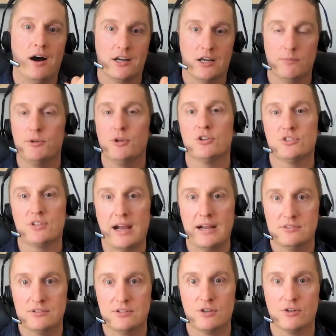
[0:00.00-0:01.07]
computer
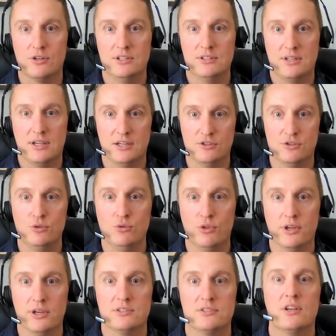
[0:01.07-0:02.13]
science degrees can do
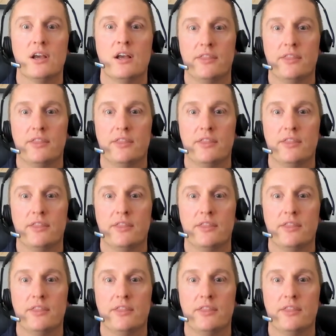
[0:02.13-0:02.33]
this.